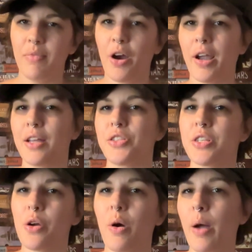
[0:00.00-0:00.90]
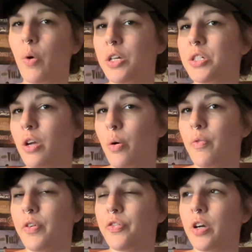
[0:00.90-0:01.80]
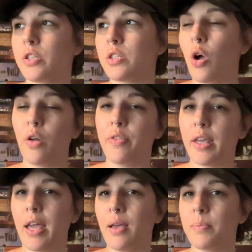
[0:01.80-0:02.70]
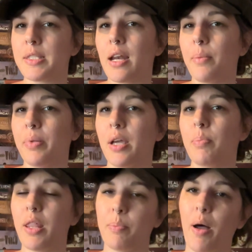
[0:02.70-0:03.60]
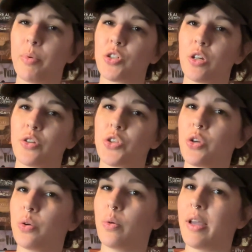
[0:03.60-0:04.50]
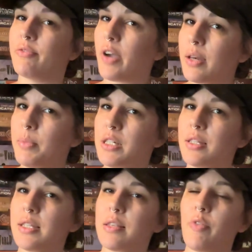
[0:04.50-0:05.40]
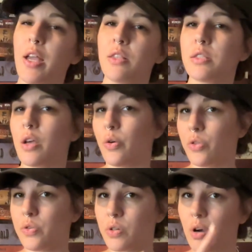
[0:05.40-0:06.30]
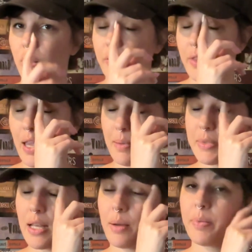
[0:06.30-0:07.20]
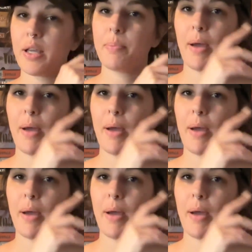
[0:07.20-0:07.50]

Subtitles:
All right, so I wanted to go over first all of the games that I played by the publishers who invited me to this event. So those are all of the games that I played